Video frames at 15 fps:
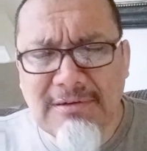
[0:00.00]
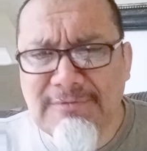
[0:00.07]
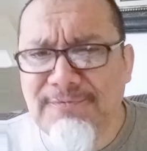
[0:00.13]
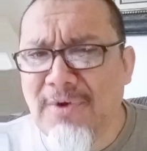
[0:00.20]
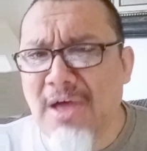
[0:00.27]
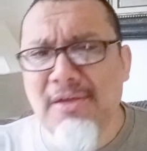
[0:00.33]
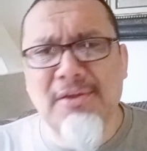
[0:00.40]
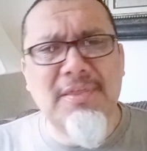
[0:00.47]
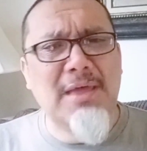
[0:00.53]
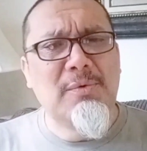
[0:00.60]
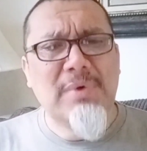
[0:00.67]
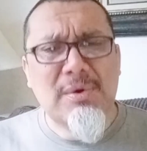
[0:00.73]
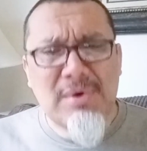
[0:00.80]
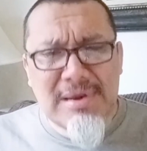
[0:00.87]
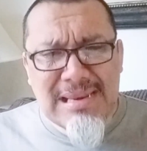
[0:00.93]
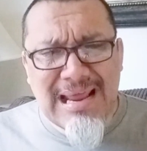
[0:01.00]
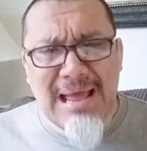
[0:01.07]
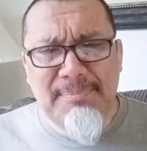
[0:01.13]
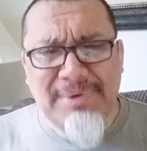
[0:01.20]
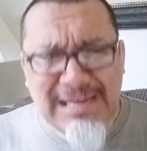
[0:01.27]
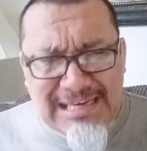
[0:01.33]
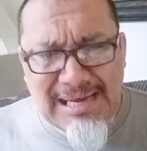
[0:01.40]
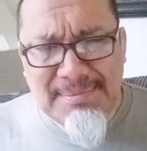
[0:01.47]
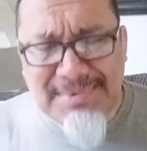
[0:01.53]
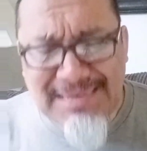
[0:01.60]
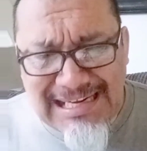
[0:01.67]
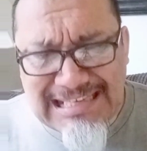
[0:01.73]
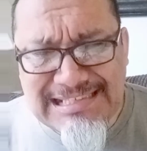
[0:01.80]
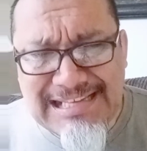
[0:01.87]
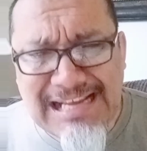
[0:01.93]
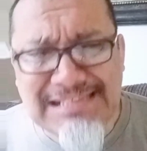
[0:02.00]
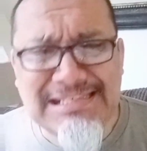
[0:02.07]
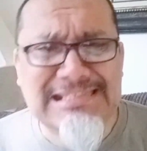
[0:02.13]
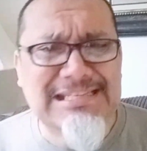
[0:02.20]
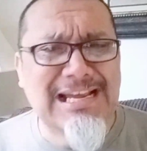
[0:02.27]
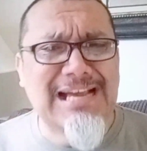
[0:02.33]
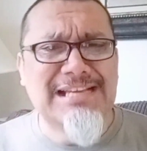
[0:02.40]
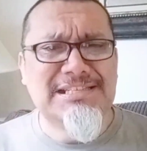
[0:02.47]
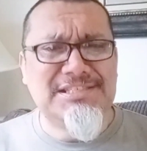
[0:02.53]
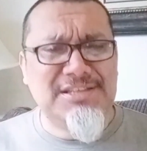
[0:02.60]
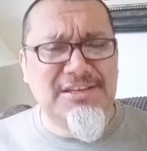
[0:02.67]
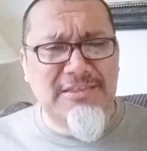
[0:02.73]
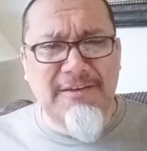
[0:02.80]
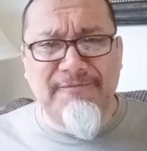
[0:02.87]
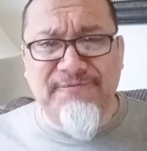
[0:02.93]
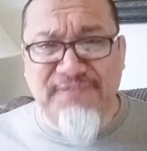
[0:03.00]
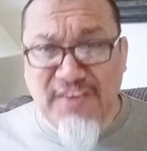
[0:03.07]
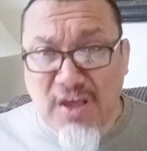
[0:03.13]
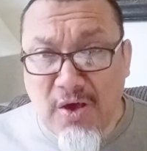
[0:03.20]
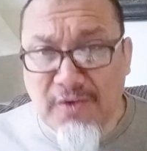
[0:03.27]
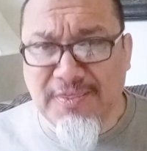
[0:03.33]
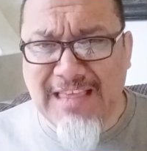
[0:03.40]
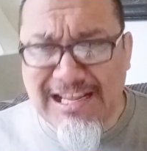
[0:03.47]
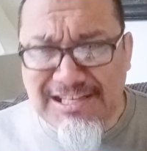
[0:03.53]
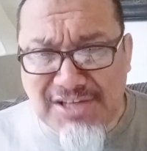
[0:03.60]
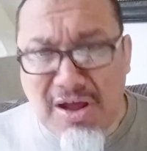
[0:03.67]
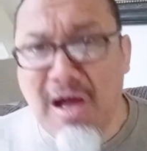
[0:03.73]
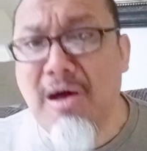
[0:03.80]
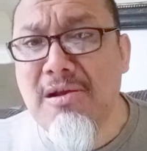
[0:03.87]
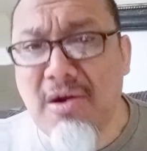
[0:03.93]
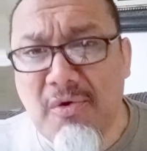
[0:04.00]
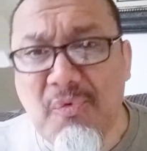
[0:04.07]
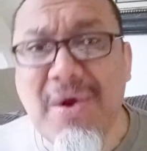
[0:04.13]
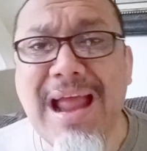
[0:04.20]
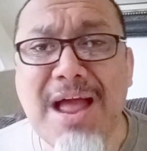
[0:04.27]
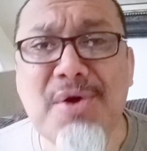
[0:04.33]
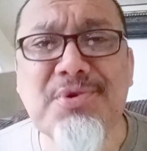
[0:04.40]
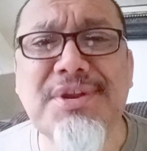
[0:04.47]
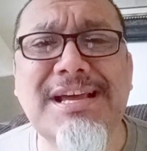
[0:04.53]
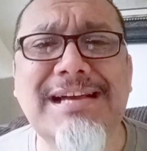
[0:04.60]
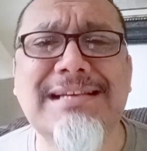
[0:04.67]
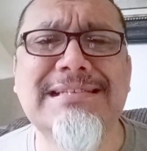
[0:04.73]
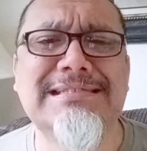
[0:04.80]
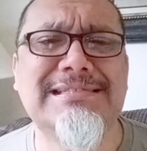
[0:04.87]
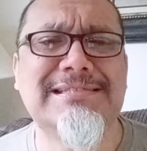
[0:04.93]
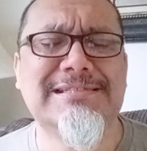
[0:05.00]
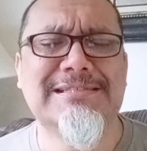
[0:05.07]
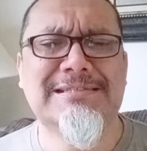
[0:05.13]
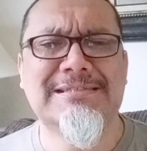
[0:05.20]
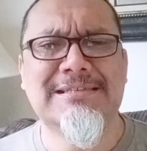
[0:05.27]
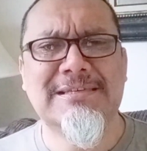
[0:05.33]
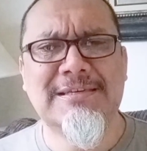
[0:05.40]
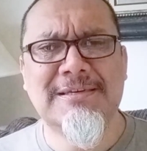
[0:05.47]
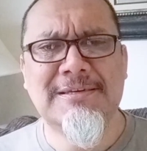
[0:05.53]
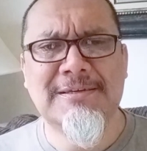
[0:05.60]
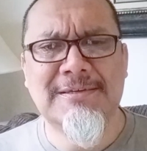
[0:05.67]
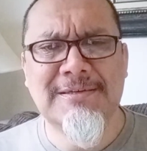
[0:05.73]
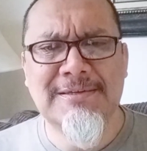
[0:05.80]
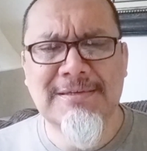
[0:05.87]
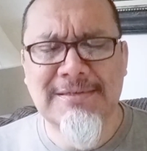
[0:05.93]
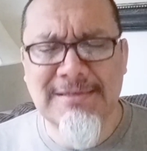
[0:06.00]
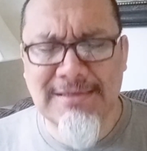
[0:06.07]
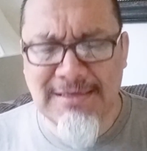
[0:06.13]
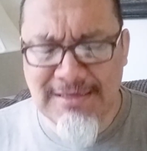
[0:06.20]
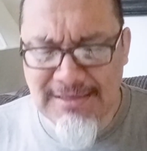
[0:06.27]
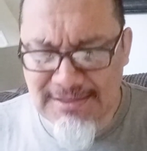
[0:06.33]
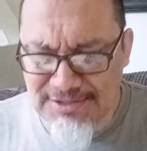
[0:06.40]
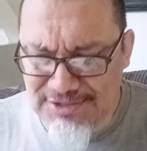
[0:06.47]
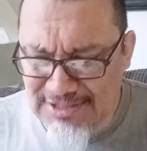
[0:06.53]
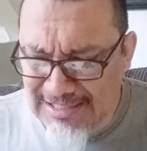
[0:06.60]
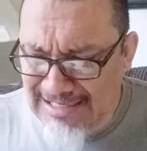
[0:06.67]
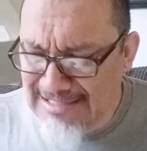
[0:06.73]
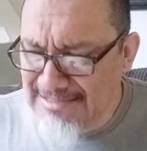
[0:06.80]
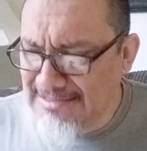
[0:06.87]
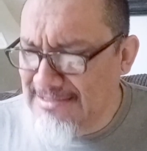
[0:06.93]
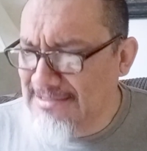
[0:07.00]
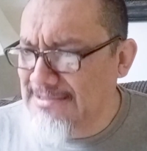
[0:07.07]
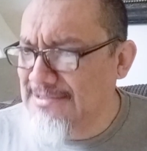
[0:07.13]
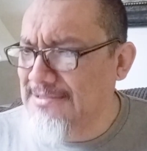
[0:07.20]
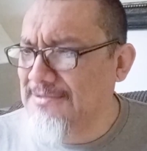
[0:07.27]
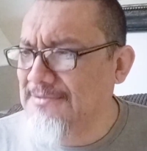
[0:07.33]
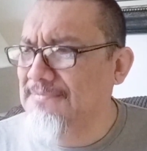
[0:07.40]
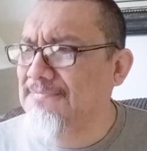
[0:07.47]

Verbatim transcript: Father, that we would not become desensitized to the filth that's all around us. Jesus.